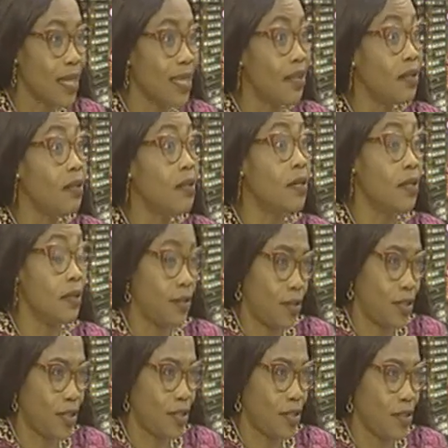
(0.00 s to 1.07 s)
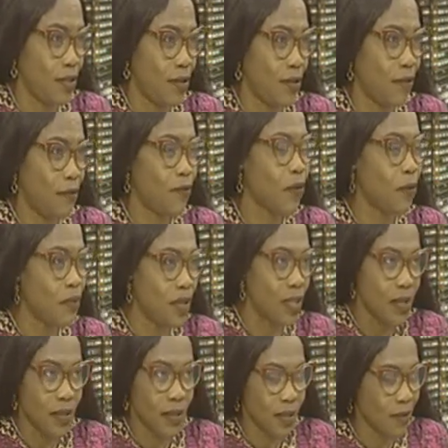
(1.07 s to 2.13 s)
learned from
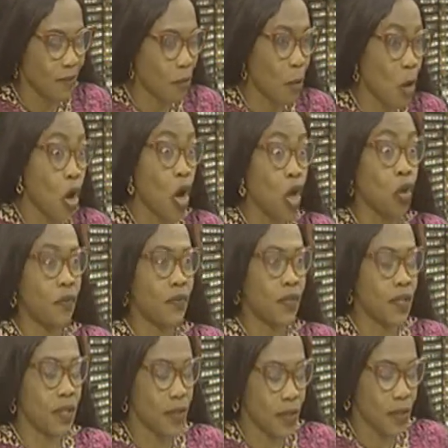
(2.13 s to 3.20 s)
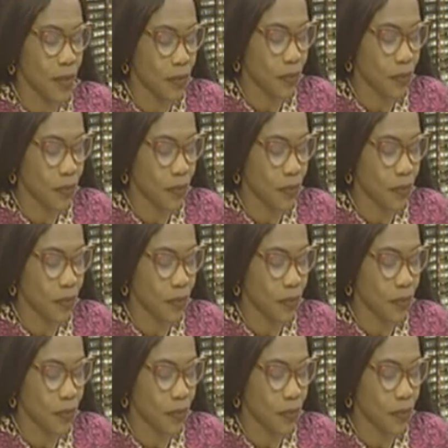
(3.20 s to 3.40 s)
these, from all of these?